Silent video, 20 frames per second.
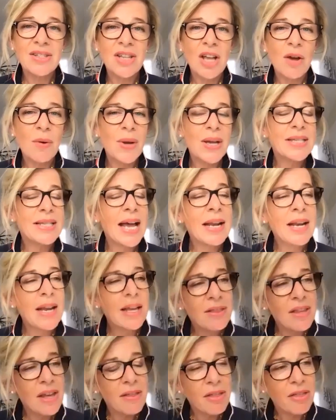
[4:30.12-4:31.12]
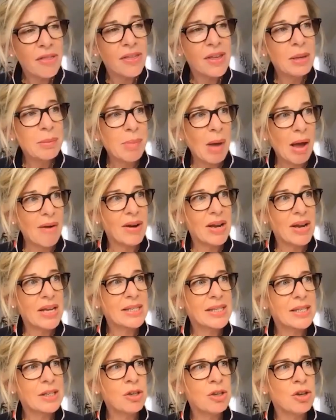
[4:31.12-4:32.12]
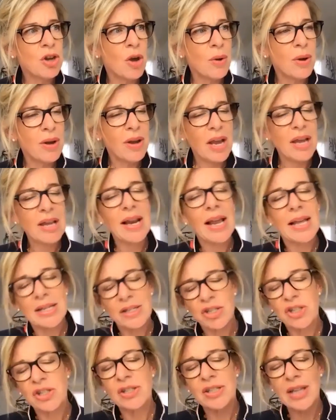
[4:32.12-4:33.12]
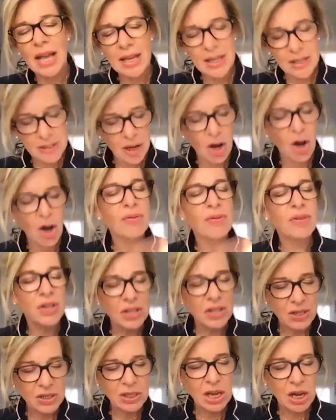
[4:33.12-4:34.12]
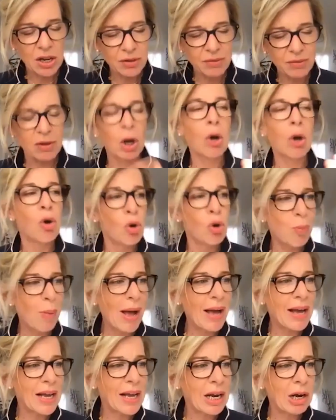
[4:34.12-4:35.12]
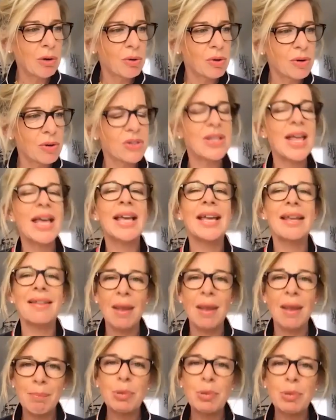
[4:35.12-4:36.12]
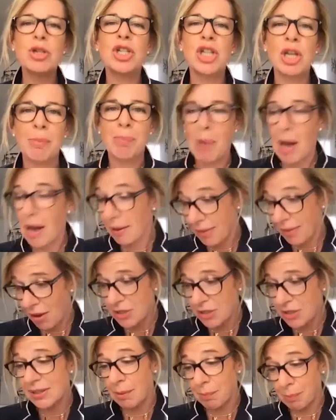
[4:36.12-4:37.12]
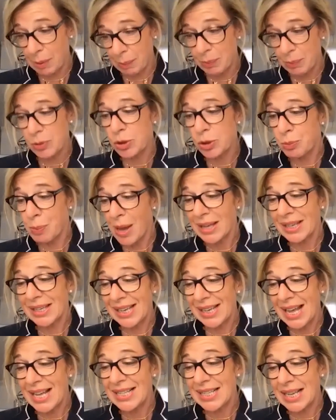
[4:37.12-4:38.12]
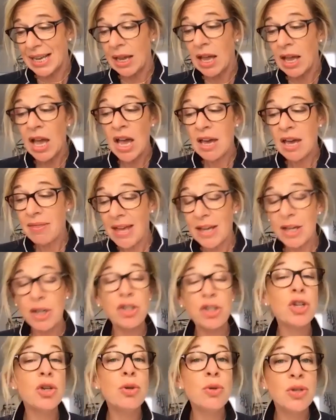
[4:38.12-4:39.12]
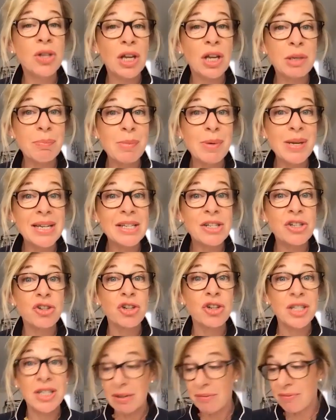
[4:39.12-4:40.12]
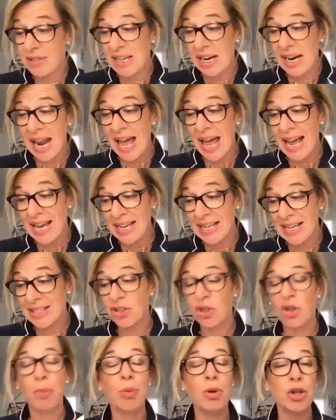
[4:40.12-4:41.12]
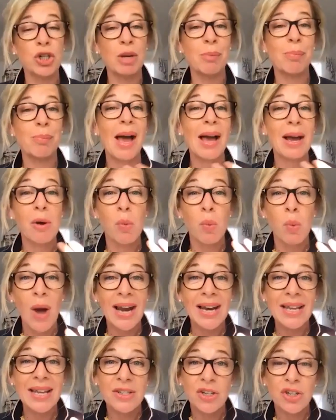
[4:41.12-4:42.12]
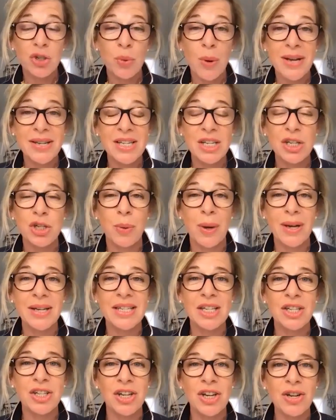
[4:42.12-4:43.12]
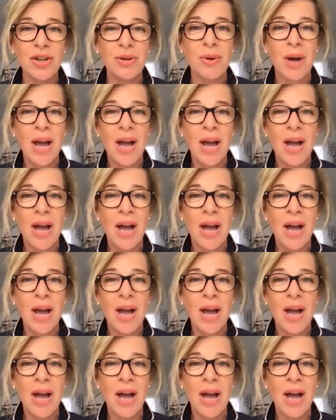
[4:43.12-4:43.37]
so is. And then the other thing, Barry, is, you know, it, let's just say, because after this kind of clawback clause, they can then push it back. There's some people speculating they could use administrative delays to push it back well into 2022.